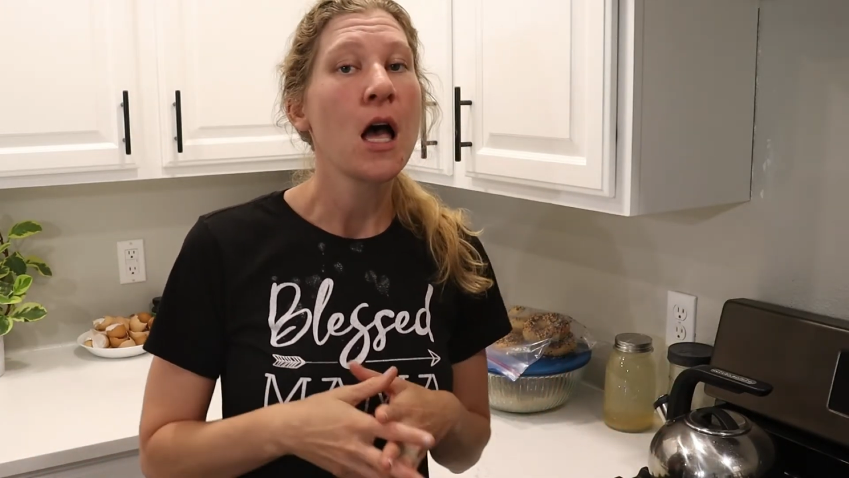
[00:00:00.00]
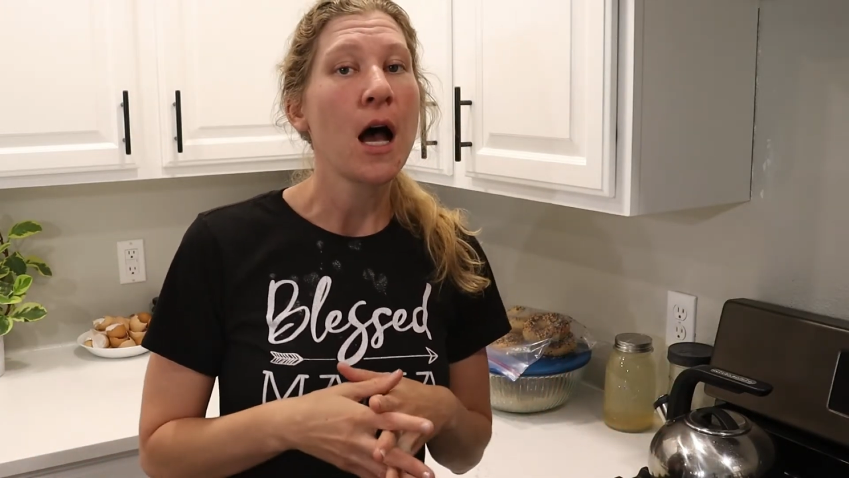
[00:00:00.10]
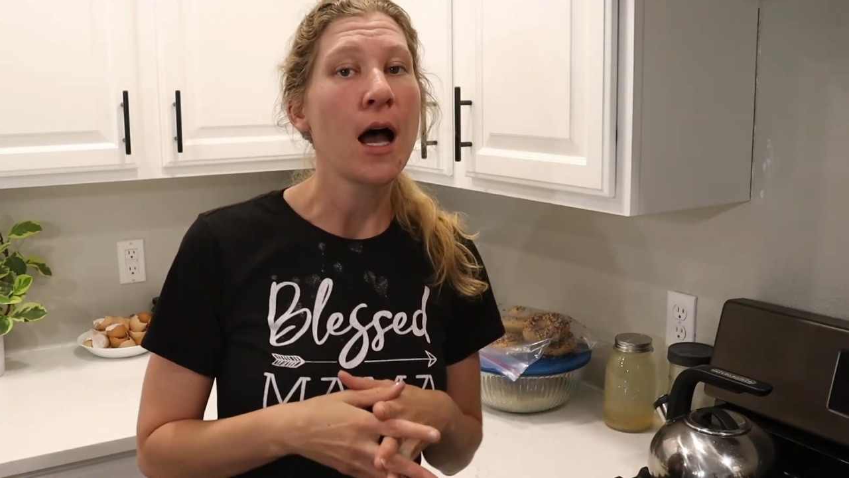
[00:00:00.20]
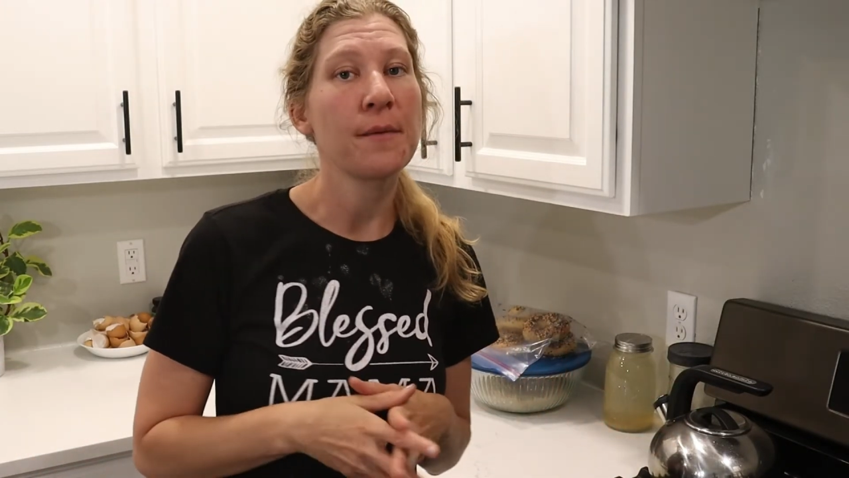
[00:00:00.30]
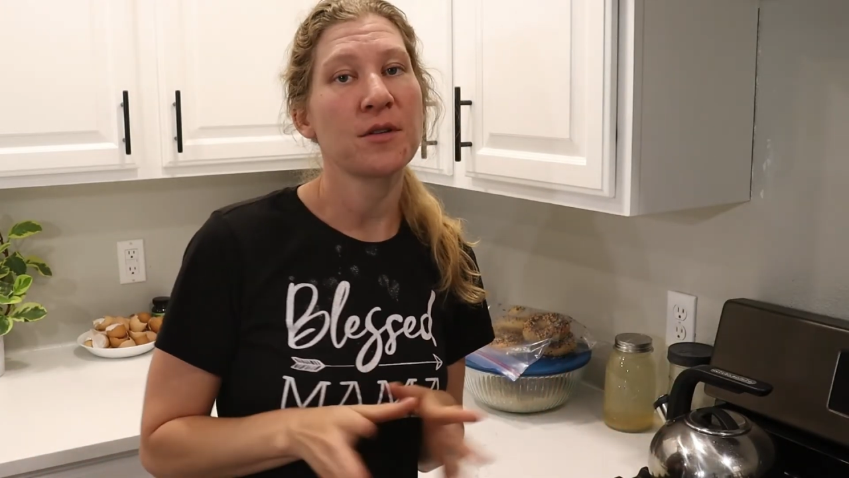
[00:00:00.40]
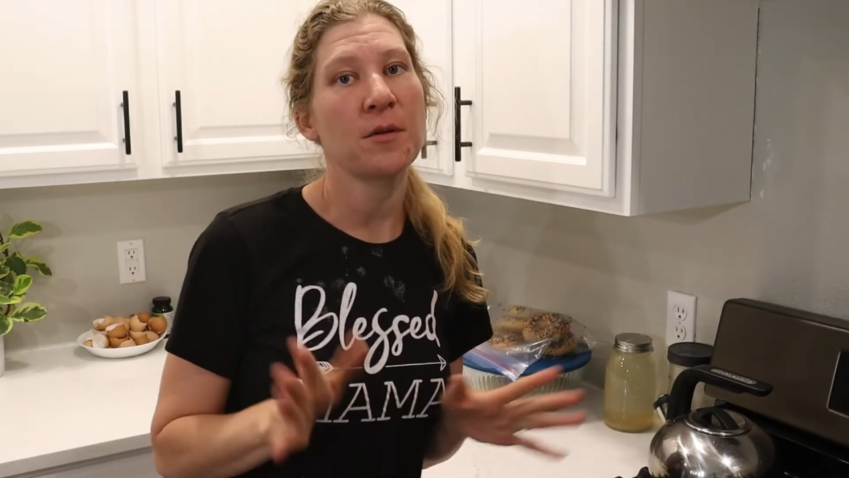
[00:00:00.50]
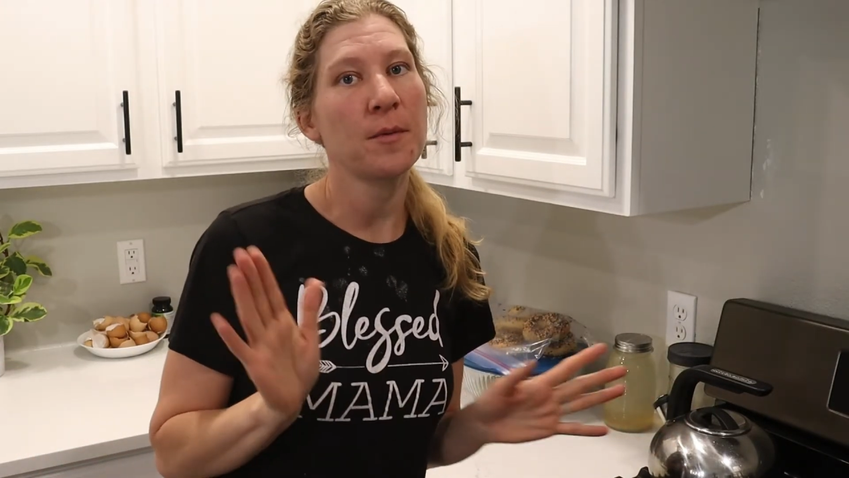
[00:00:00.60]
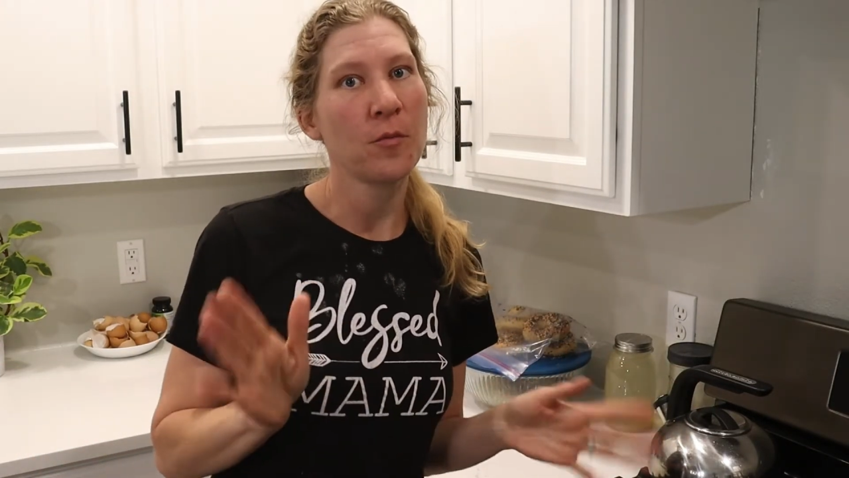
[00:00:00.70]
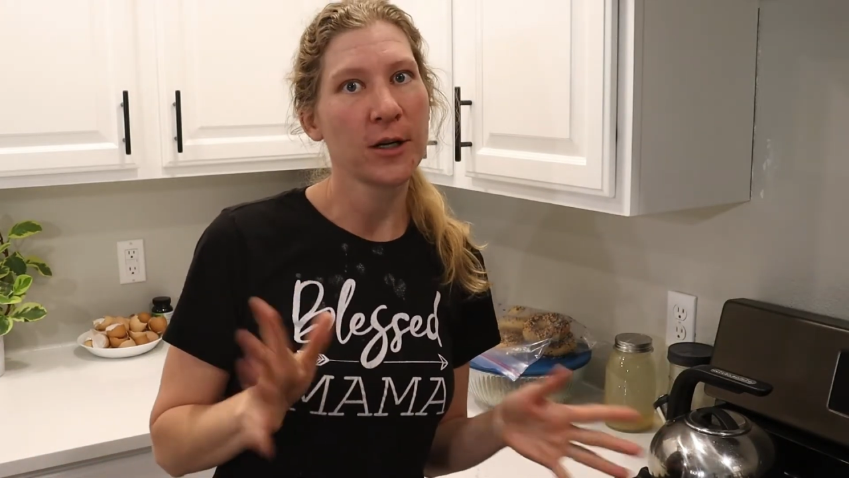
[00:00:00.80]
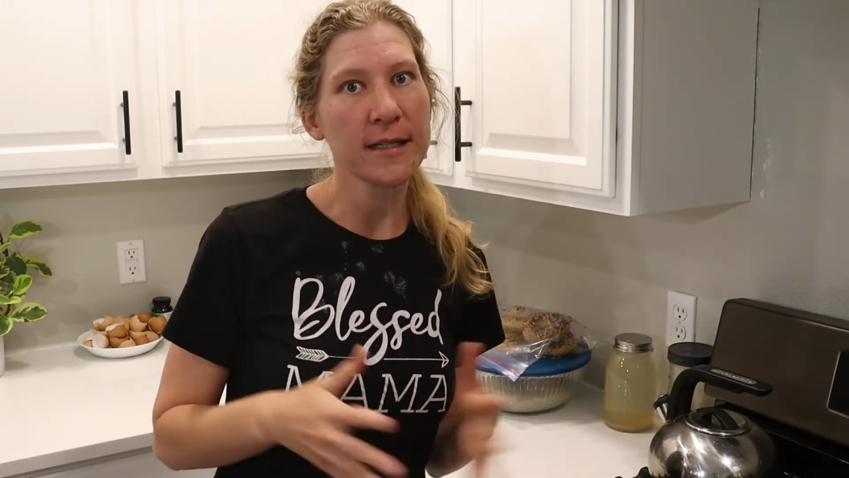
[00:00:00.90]
so I'm going to be
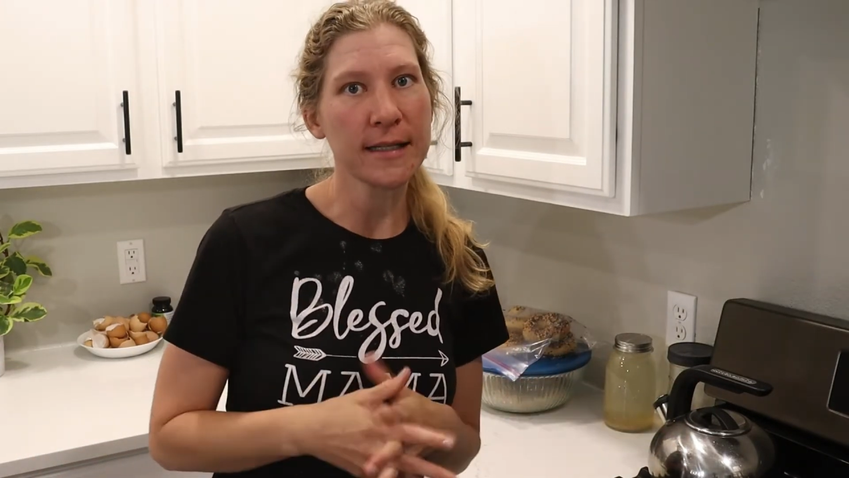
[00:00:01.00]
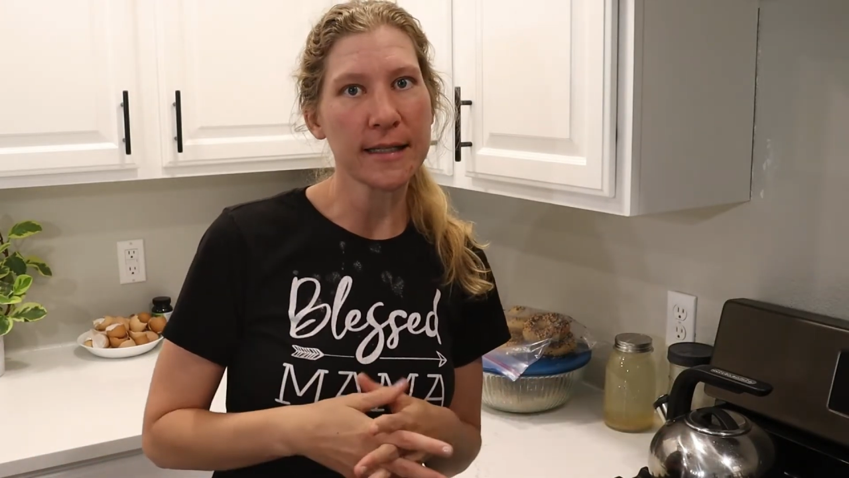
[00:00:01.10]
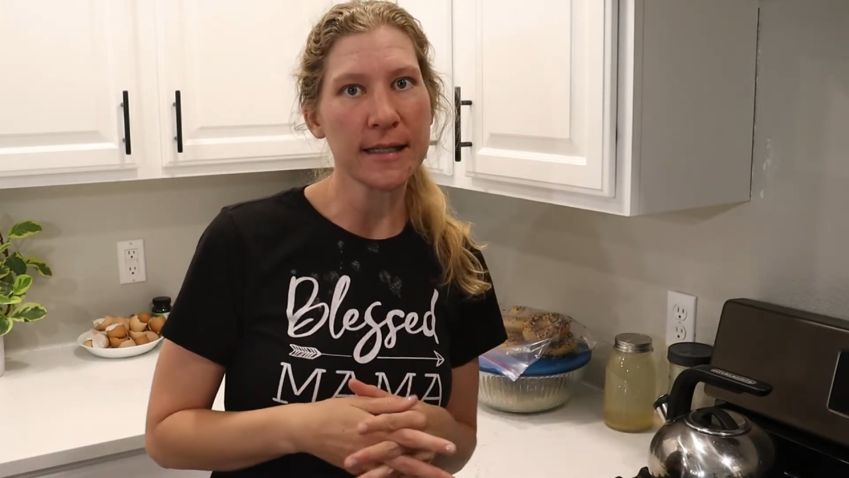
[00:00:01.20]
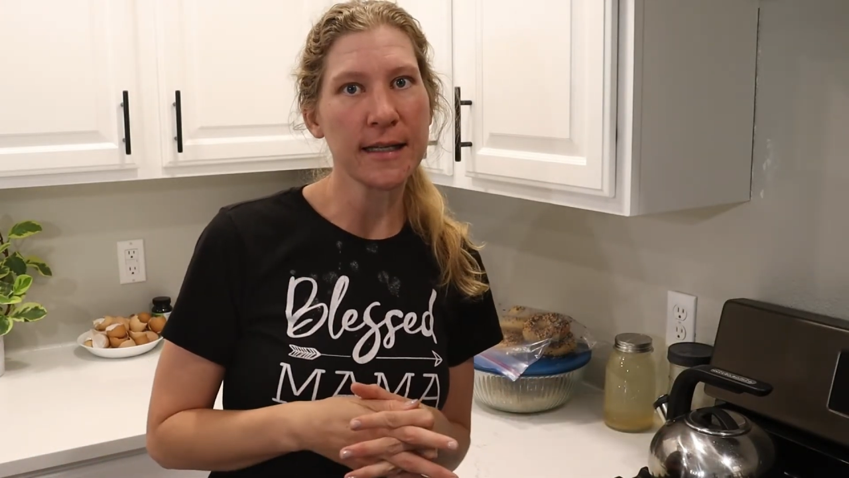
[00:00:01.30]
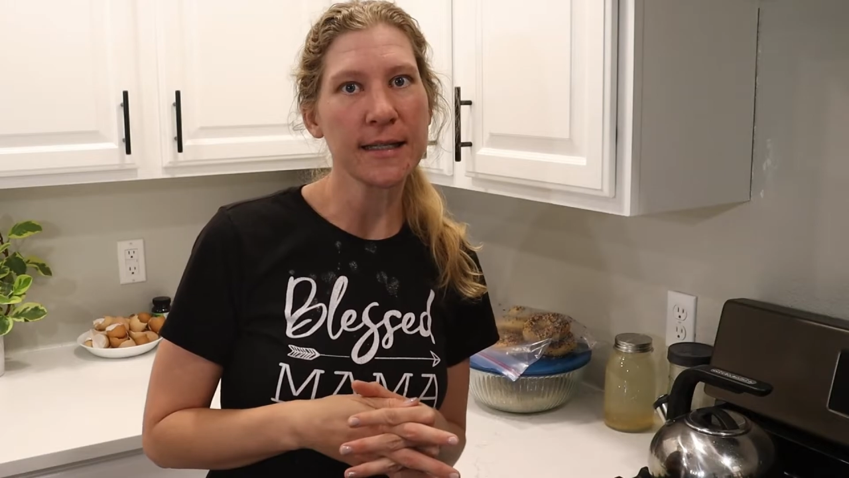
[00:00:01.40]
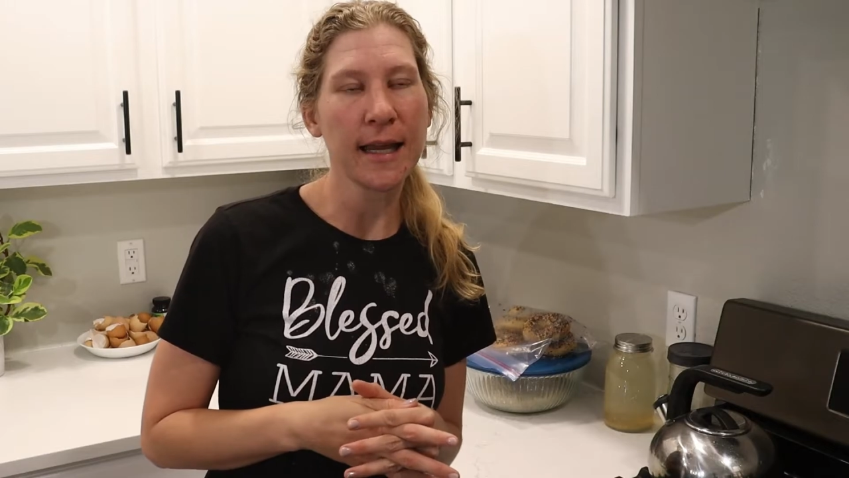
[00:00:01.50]
more consistent,